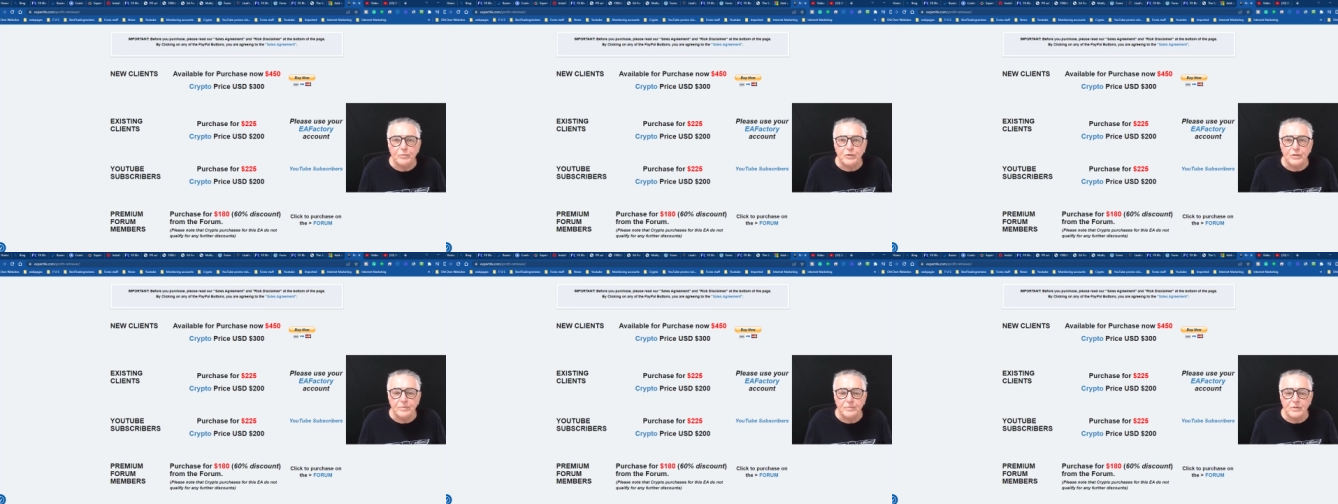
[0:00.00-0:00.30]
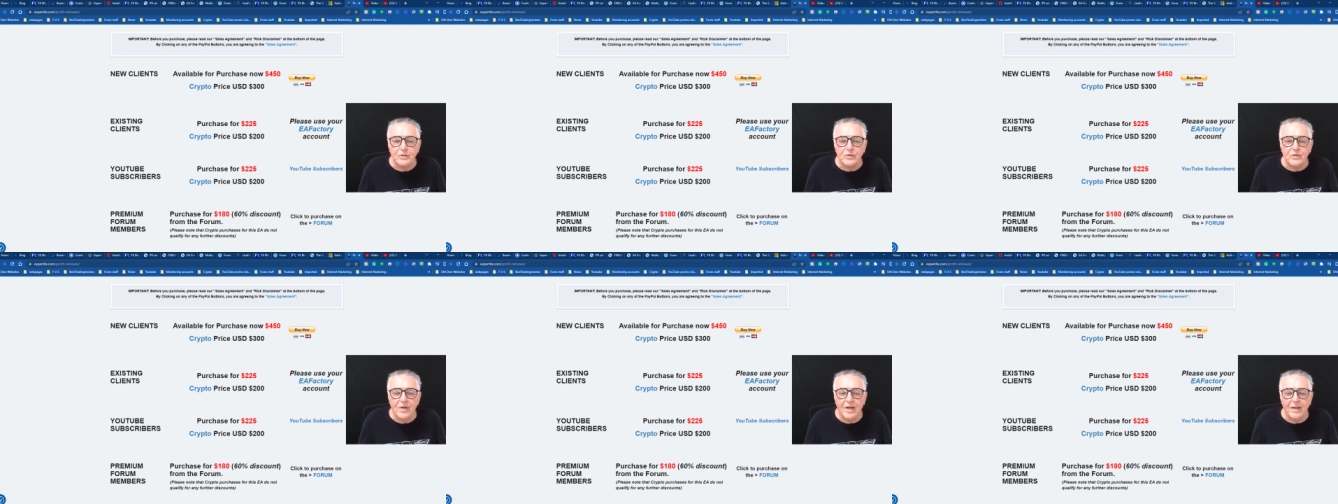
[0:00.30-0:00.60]

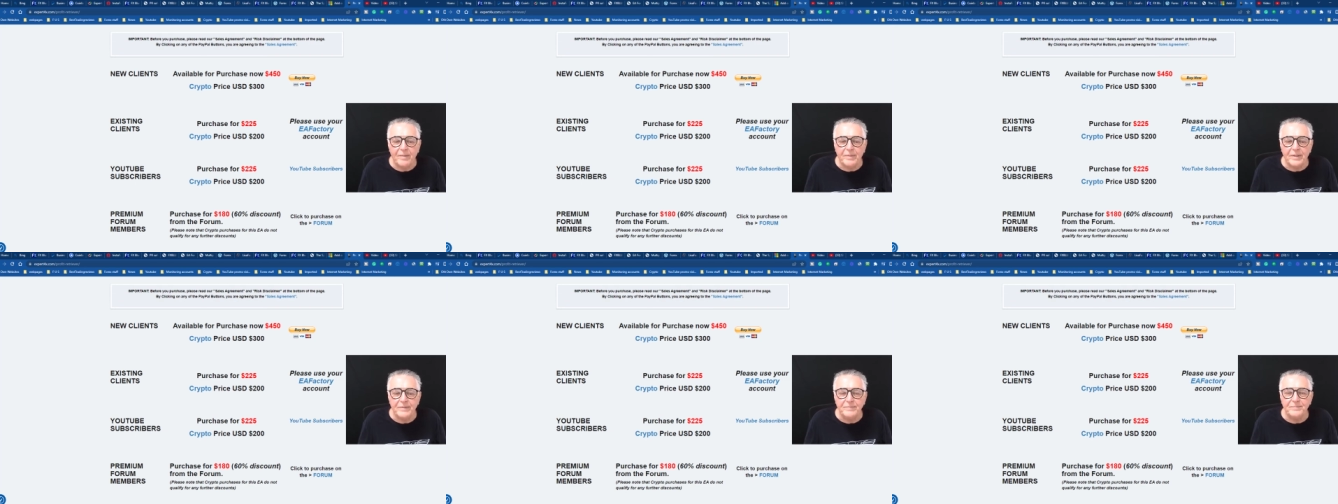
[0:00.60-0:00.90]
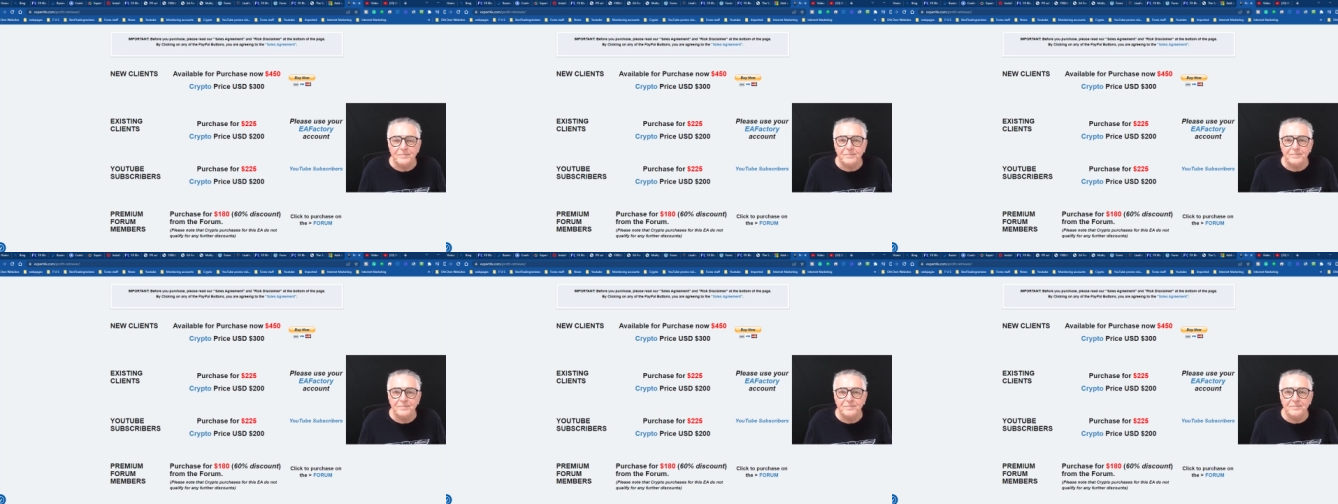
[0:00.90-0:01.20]
subscriber.
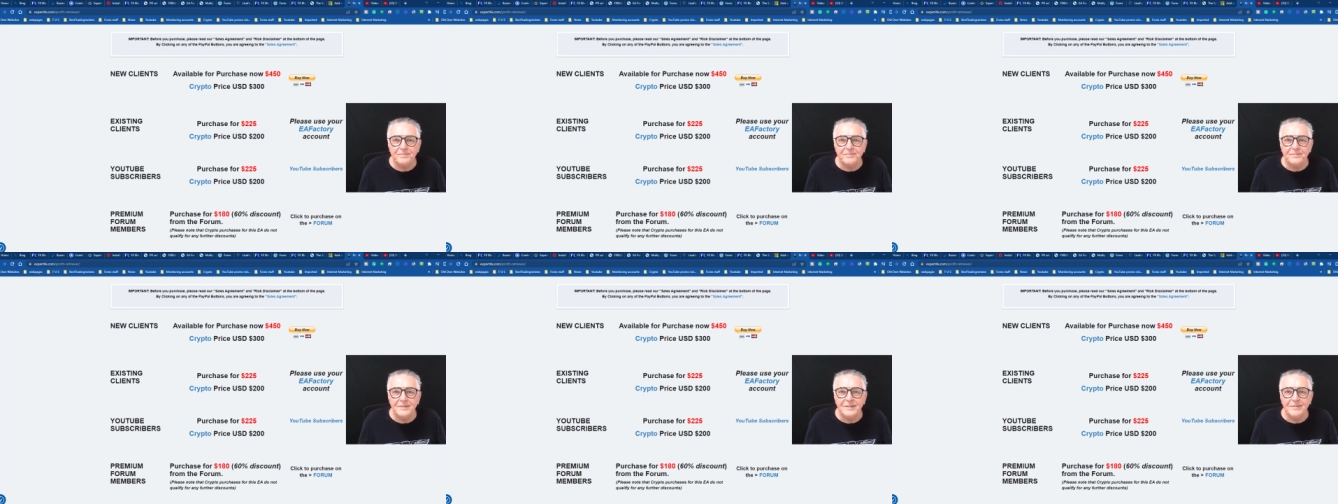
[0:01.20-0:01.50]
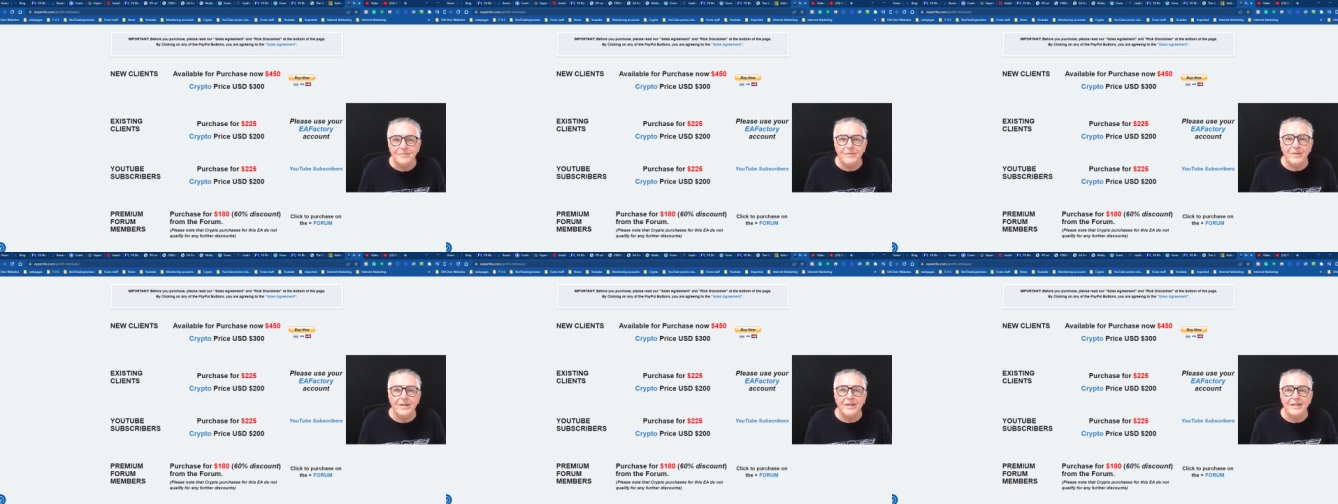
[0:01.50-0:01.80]

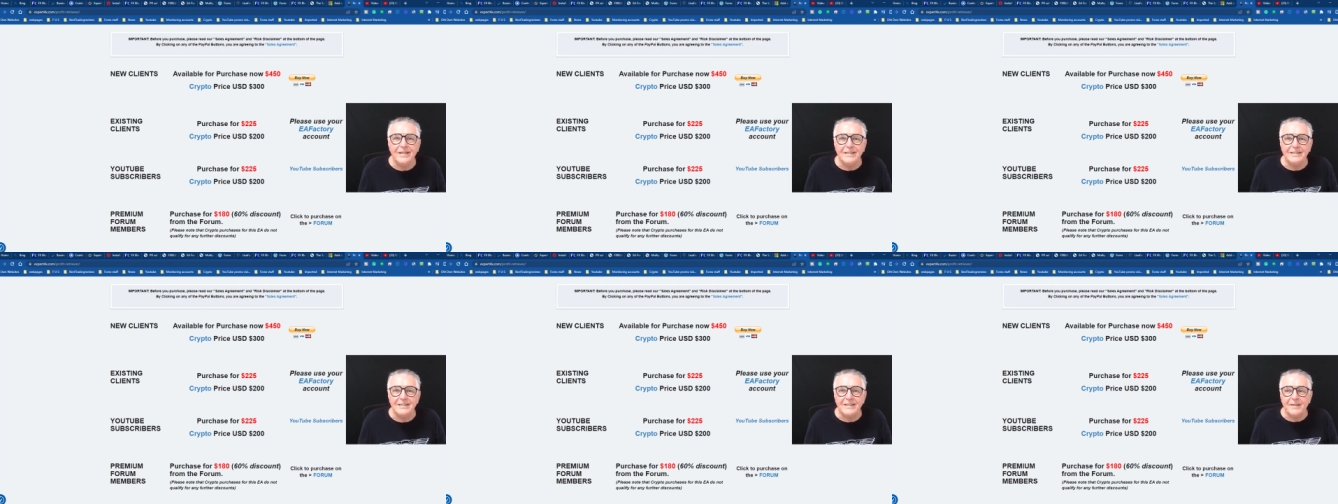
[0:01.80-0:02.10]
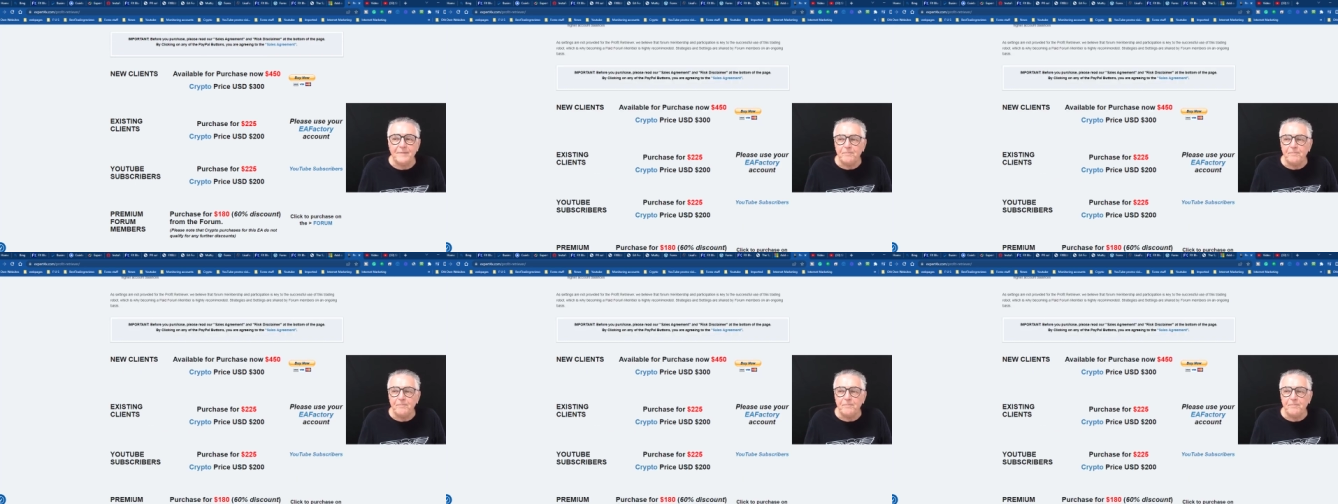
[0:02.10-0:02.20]
Very easy.